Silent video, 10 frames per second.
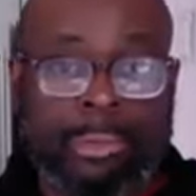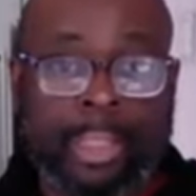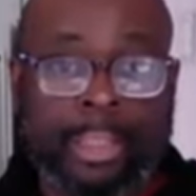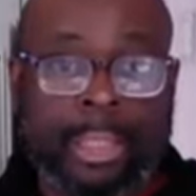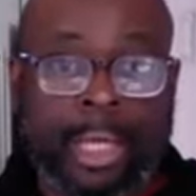
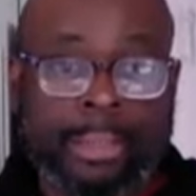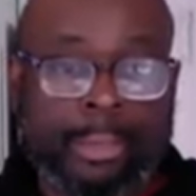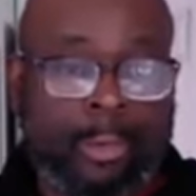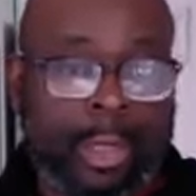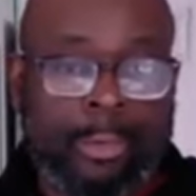Technology,
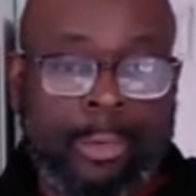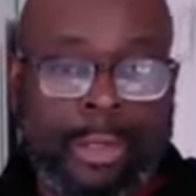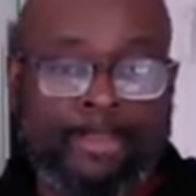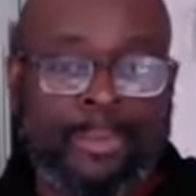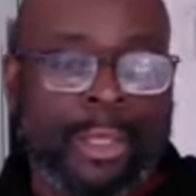wow,
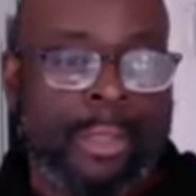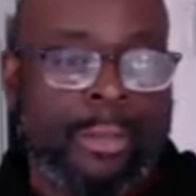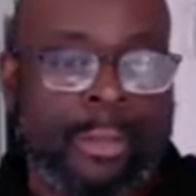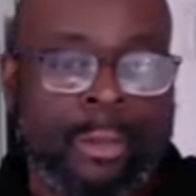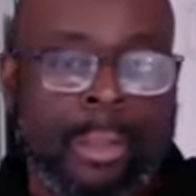right?
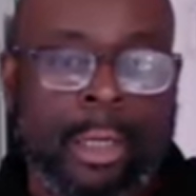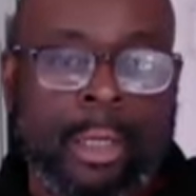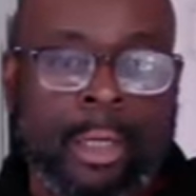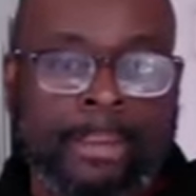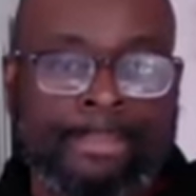So
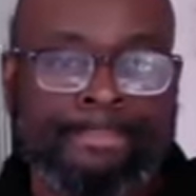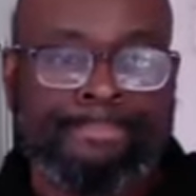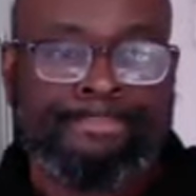I'm